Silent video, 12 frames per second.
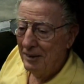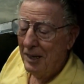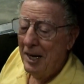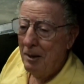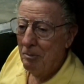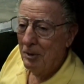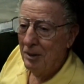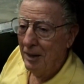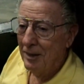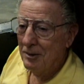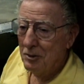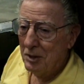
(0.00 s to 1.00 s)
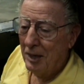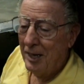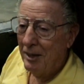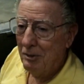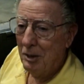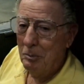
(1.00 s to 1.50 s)
the apricot
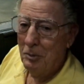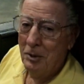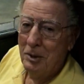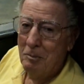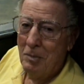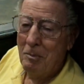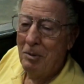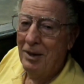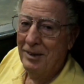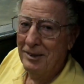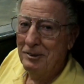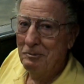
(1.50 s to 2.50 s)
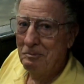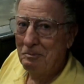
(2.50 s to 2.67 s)
instead of having to put it in my pocket.